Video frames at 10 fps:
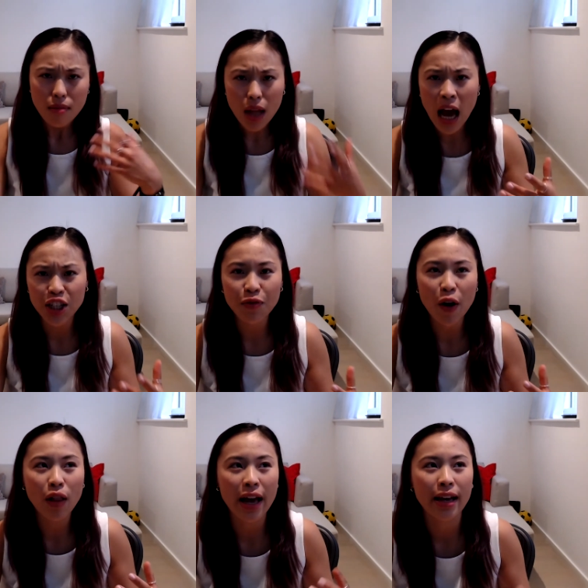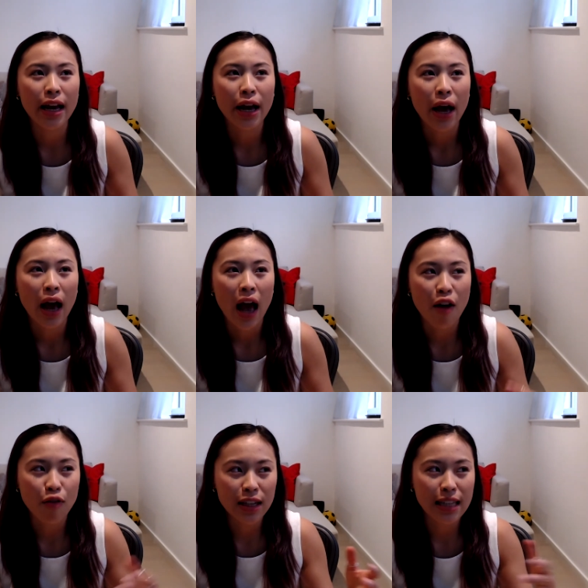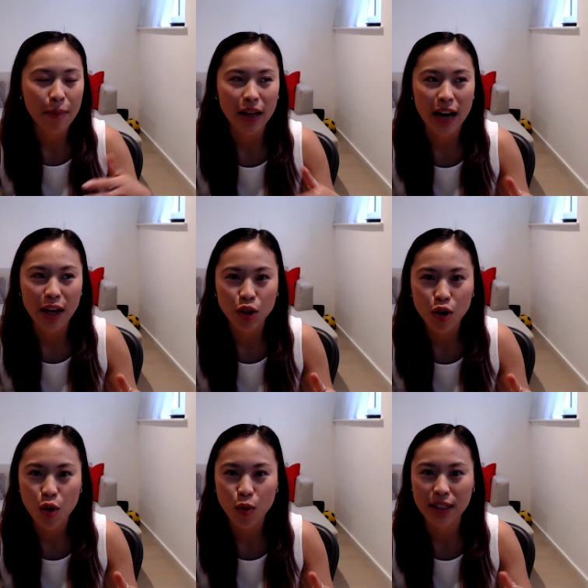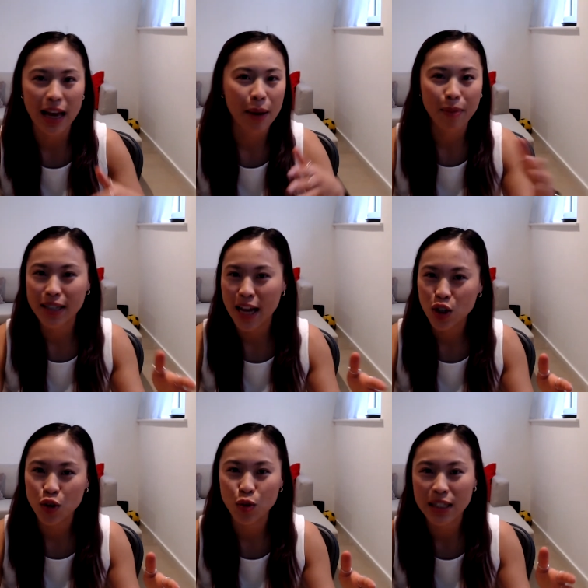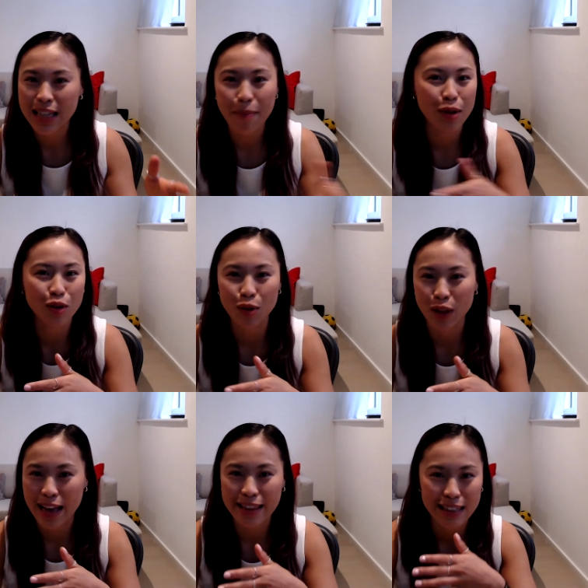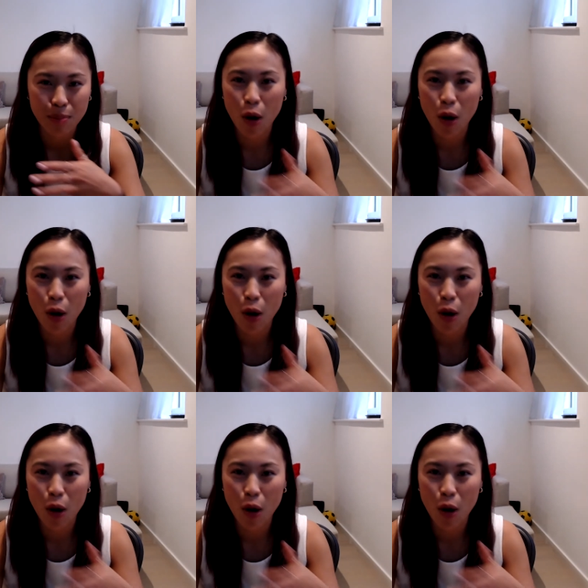I just felt like every step that I took was like a potential step into like this